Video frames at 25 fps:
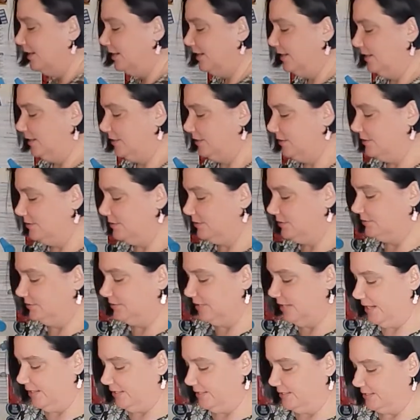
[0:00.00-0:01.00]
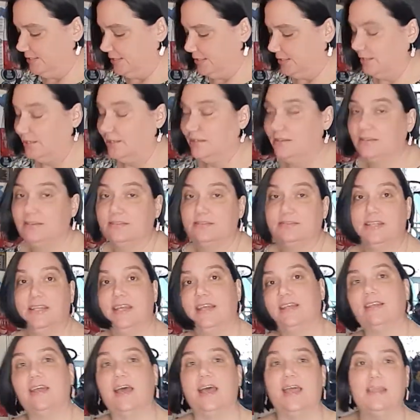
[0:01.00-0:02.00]
All right.
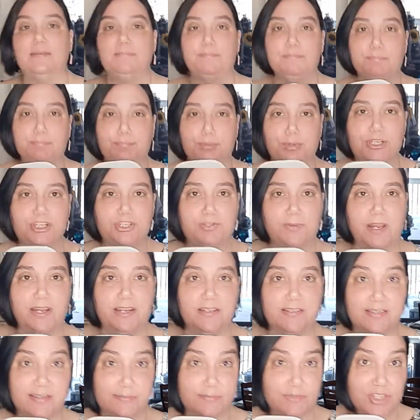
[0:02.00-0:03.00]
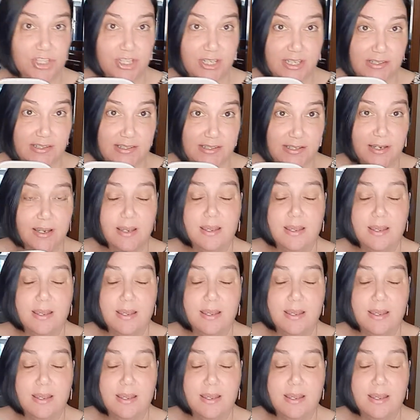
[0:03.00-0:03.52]
and I pre-shredded some cheese.